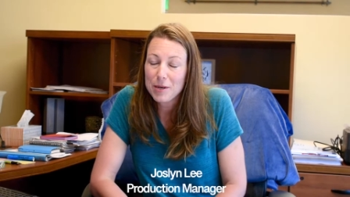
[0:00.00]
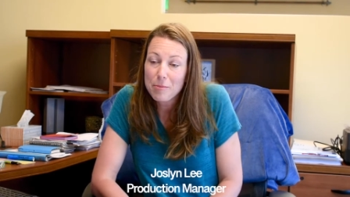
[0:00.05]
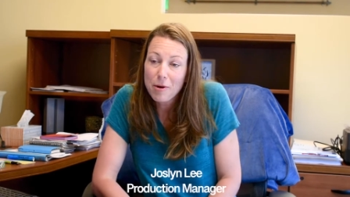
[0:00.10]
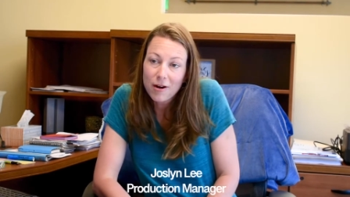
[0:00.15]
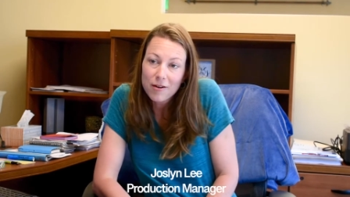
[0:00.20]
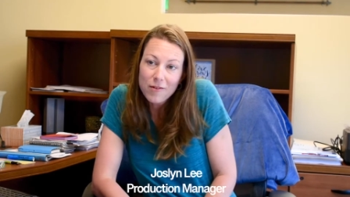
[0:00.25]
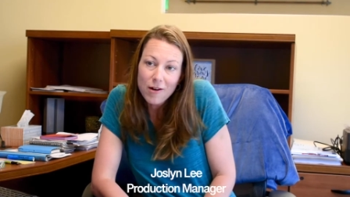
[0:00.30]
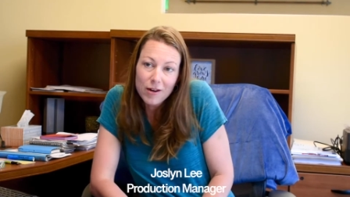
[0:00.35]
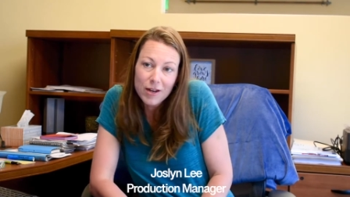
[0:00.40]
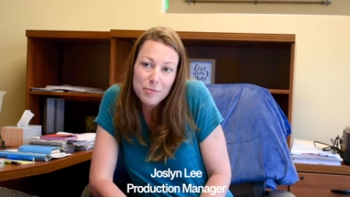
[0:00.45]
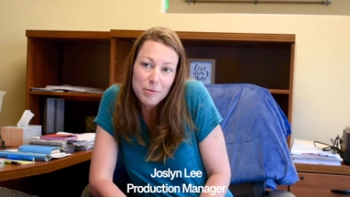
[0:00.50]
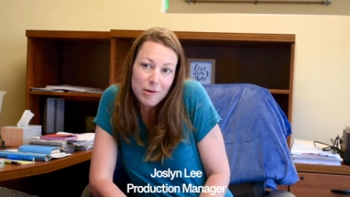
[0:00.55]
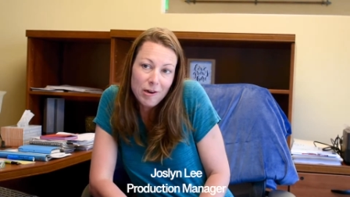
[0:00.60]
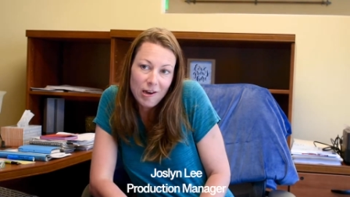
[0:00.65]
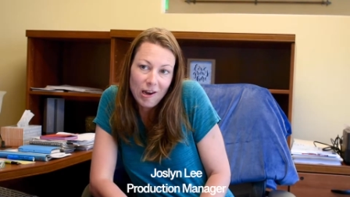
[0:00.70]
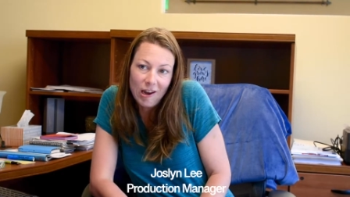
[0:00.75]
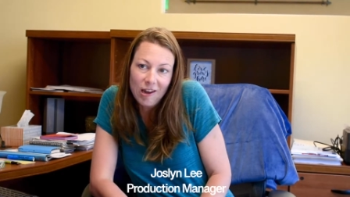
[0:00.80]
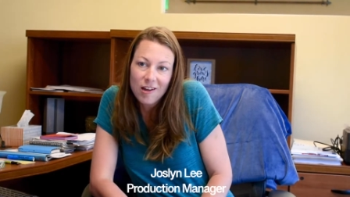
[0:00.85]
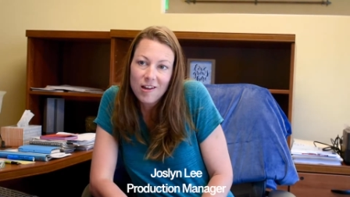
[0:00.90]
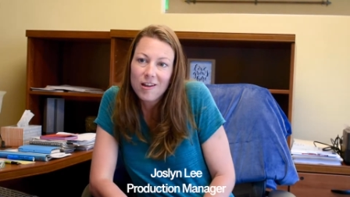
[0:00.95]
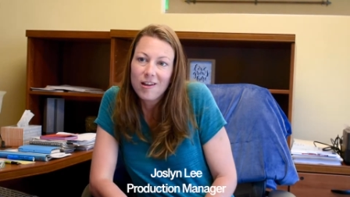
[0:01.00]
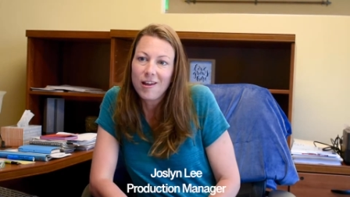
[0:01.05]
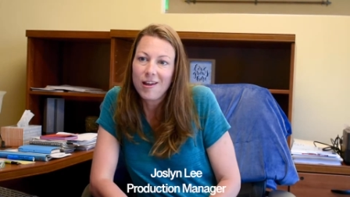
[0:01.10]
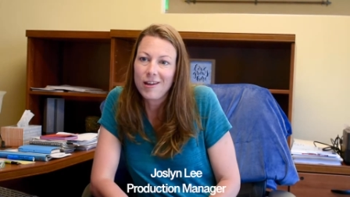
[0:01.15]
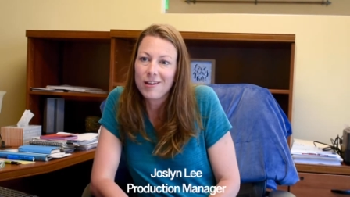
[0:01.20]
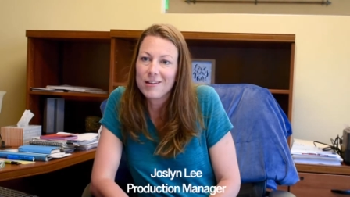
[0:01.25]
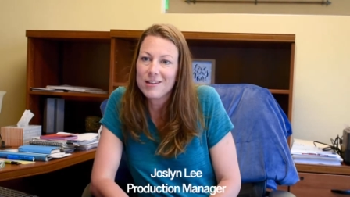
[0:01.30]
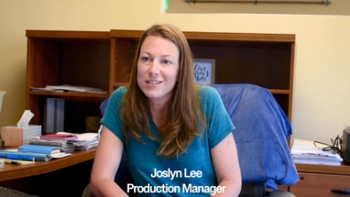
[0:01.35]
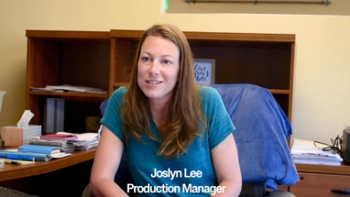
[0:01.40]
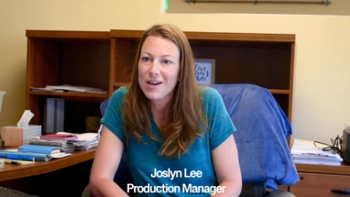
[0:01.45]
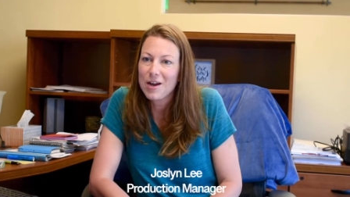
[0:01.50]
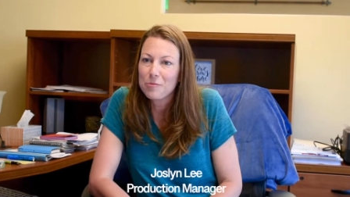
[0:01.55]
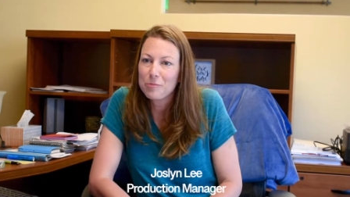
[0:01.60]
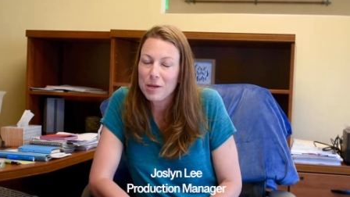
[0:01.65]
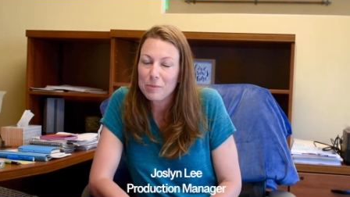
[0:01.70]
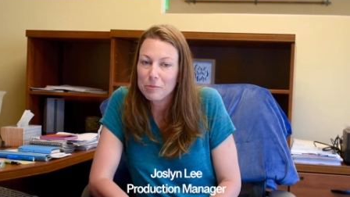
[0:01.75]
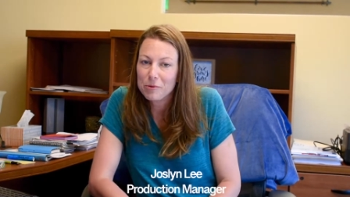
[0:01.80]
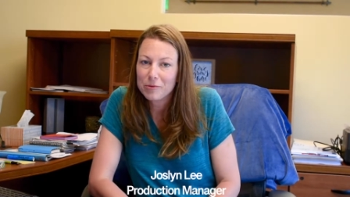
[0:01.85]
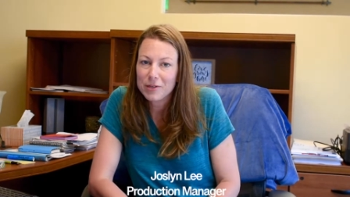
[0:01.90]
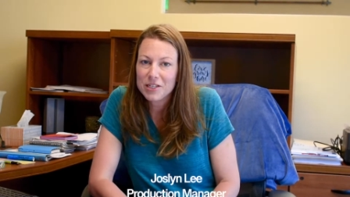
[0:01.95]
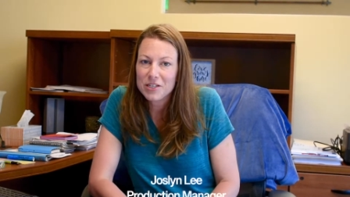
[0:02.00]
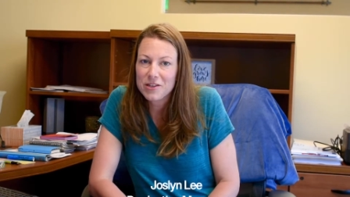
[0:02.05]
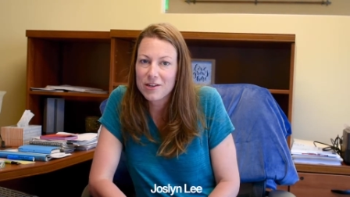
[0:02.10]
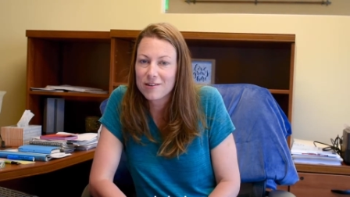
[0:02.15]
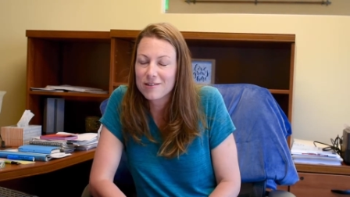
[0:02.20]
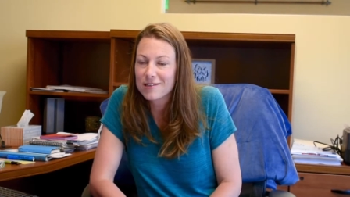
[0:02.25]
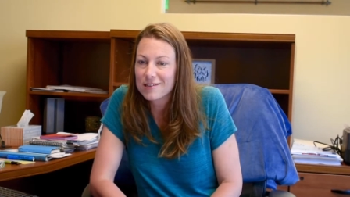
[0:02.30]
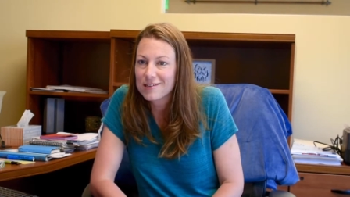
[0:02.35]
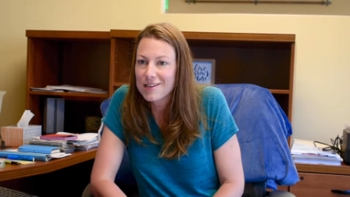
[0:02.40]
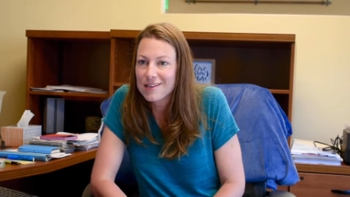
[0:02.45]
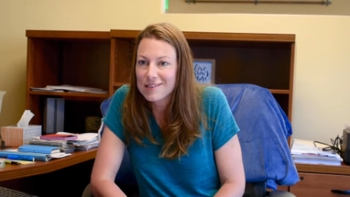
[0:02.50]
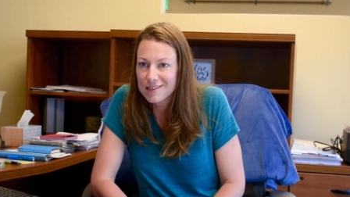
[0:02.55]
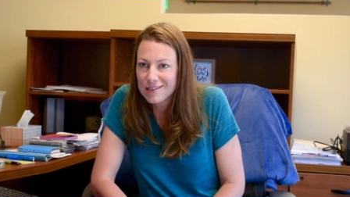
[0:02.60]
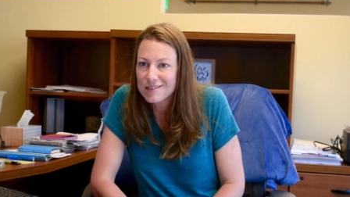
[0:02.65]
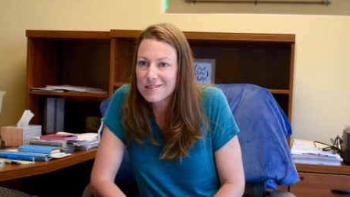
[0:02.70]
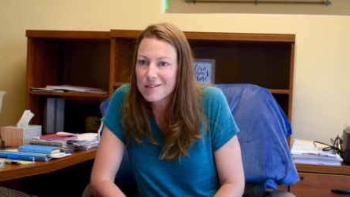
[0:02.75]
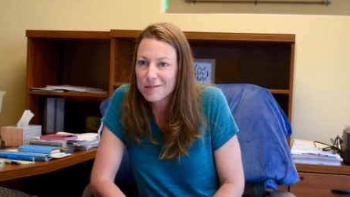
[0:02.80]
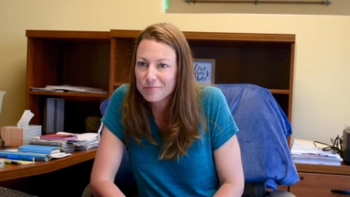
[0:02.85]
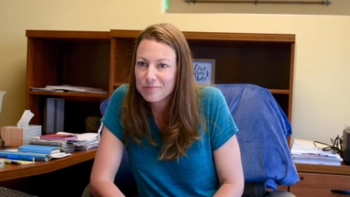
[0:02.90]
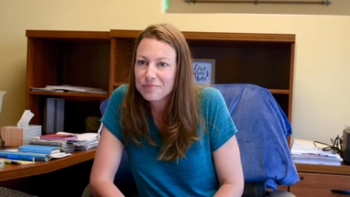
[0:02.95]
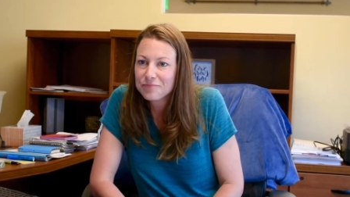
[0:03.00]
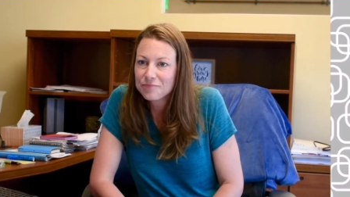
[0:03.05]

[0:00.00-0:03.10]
a part of our community and to help people reach their successes.